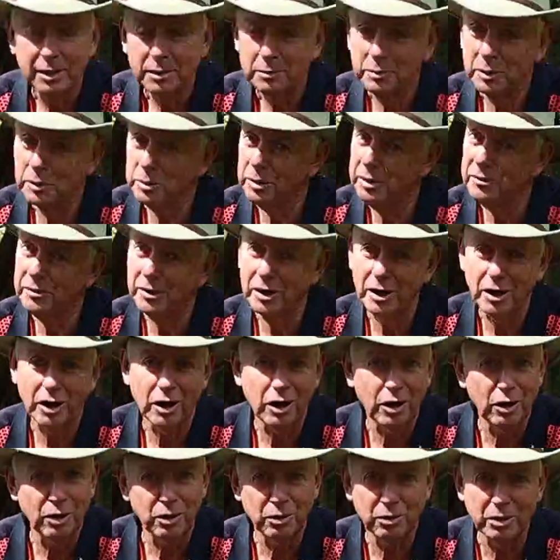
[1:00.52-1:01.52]
But we've got a
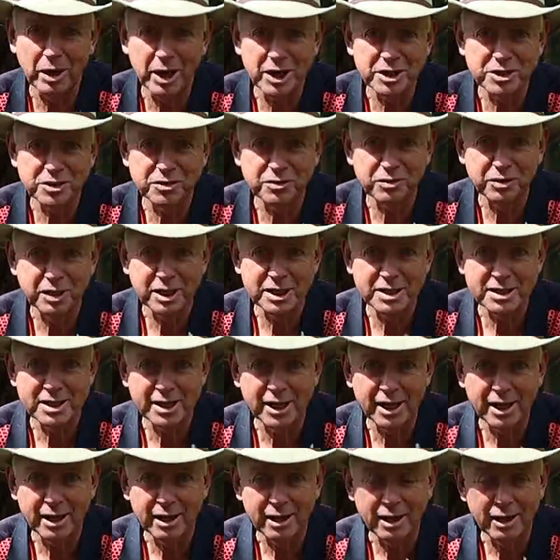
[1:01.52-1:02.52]
whole range of weeds
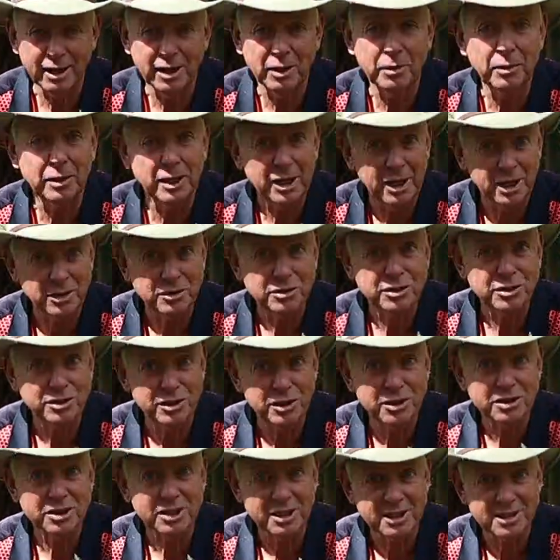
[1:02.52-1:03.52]
here, and I want to
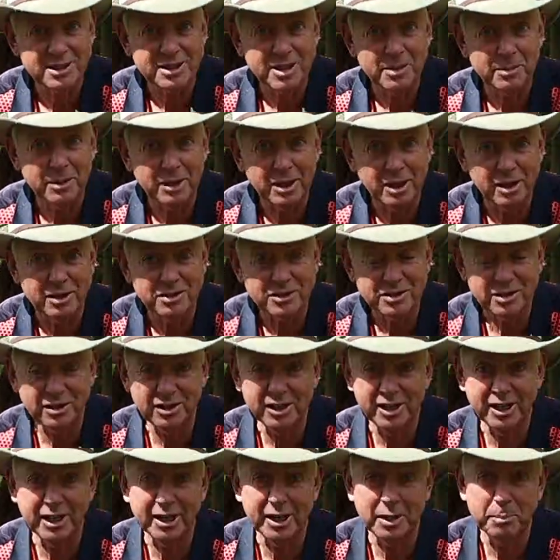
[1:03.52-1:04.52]
introduce you to some of those so
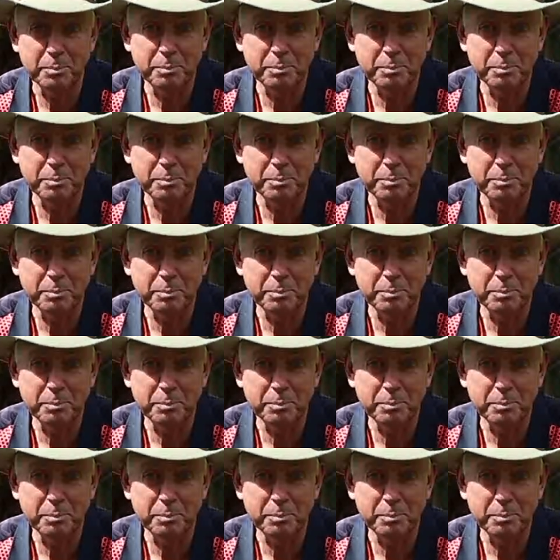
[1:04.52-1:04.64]
you get a